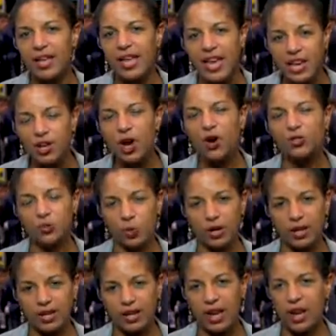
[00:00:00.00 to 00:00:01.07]
He knows where
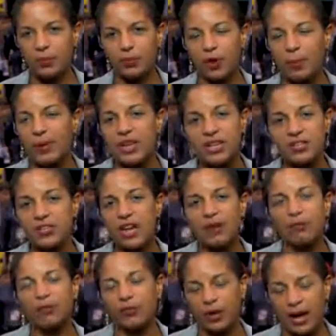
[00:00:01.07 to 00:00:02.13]
he came from, and he's
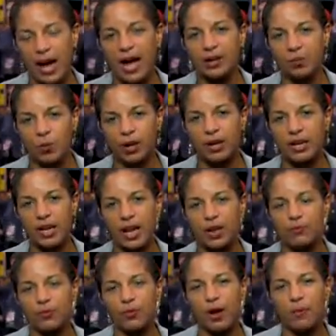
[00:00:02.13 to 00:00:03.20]
never forgotten where he
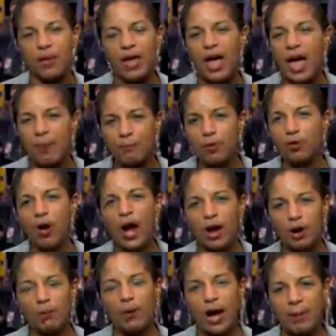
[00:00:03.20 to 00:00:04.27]
came from. And
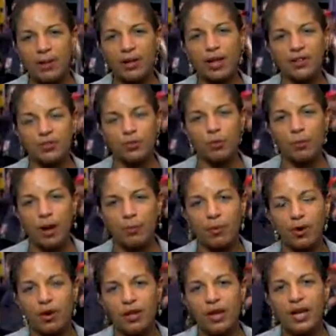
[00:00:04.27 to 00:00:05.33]
Barack Obama, let's
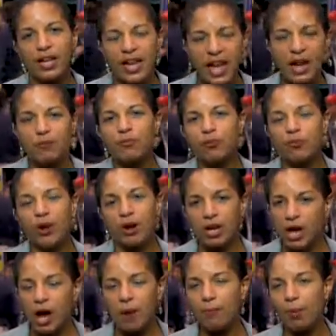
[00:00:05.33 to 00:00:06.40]
remember, came from very
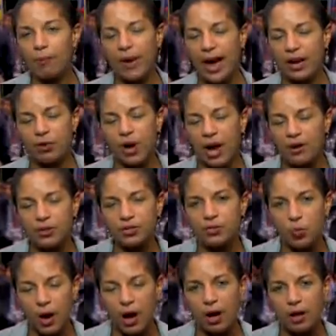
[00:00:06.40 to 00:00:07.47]
humble background as
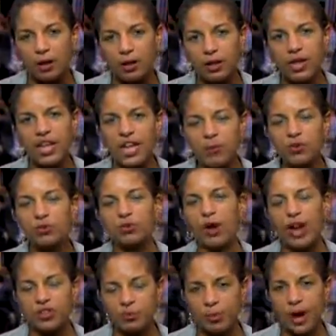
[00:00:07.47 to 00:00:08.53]
well. He was
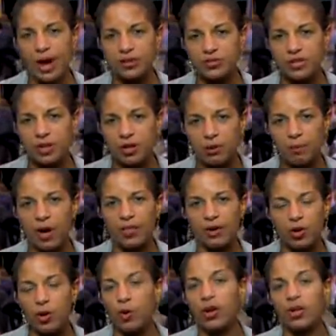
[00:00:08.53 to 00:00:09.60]
raised by a single
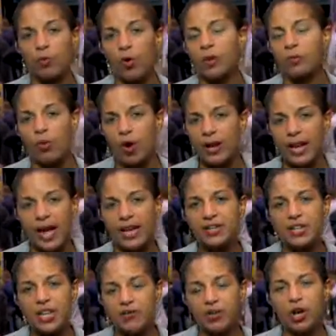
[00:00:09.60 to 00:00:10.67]
mother who at one point had
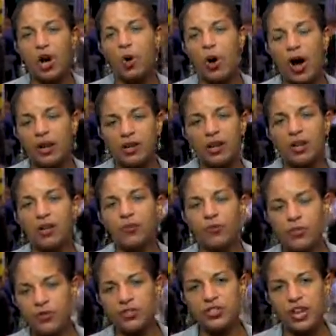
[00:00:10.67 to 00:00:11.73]
to even go on
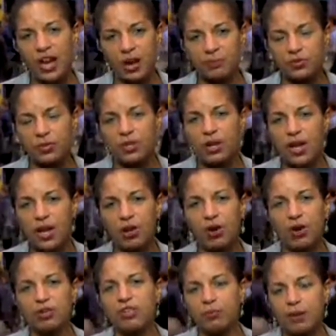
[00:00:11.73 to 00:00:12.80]
food stamps in
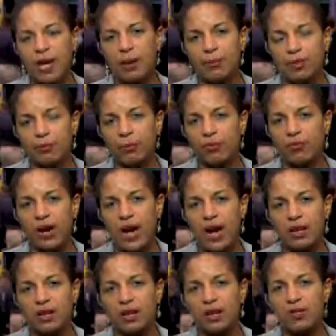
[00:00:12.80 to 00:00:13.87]
order to be able to
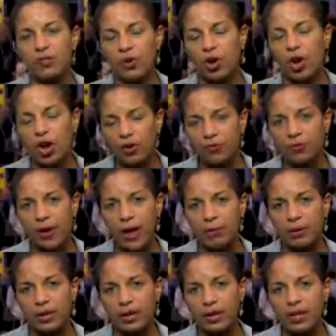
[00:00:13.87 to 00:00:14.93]
provide for her
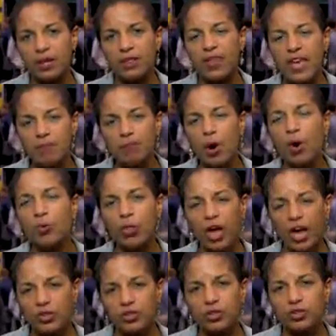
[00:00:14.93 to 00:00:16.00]
family. They both
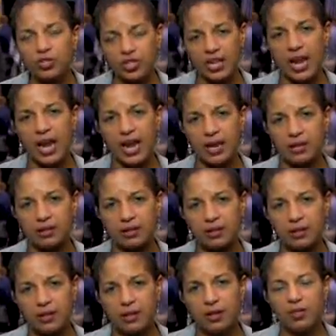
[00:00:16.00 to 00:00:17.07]
understand
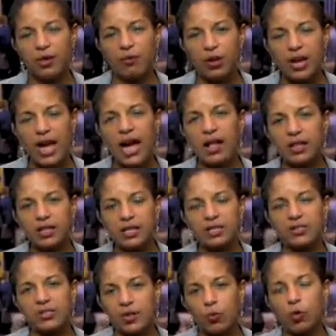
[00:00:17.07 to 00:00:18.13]
the
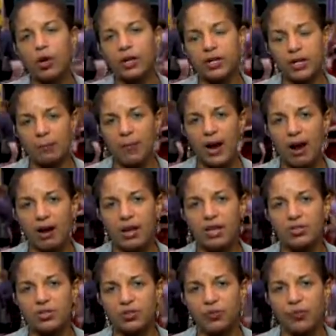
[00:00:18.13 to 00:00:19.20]
realities that working
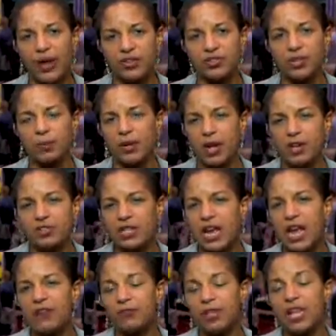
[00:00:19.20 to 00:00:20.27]
Americans are facing because
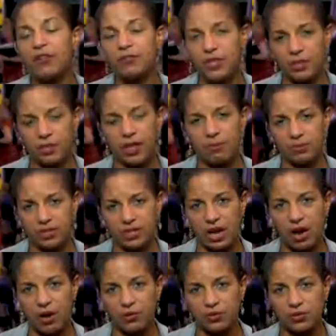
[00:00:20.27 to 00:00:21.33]
they have lived it
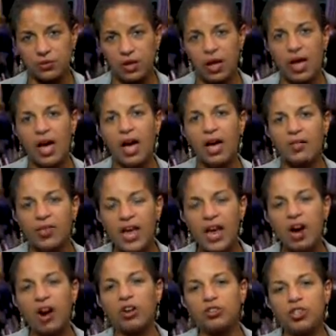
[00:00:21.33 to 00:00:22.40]
themselves.
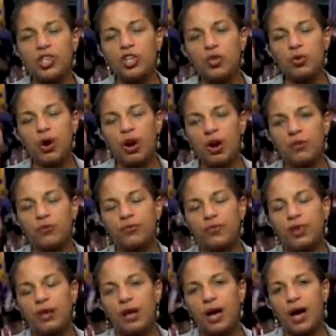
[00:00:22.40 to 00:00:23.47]
They are 2 of
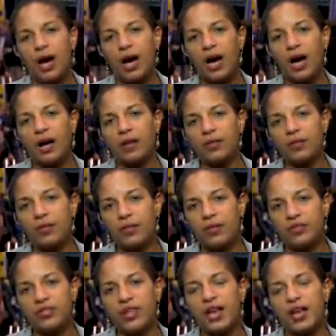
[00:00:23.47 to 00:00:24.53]

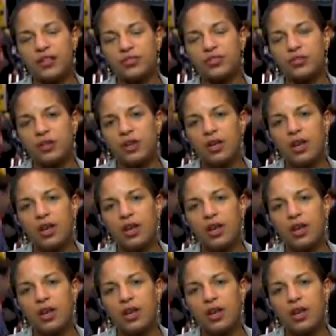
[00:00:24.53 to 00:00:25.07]
the Senate's